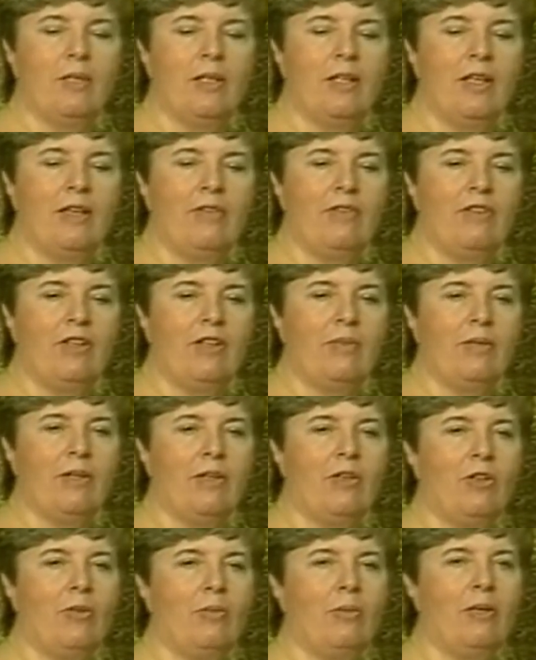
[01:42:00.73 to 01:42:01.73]
I felt my
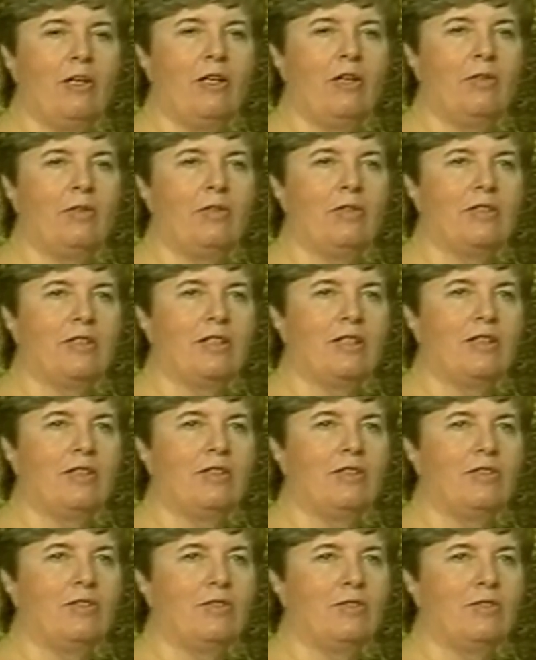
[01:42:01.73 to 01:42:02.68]
whole body start to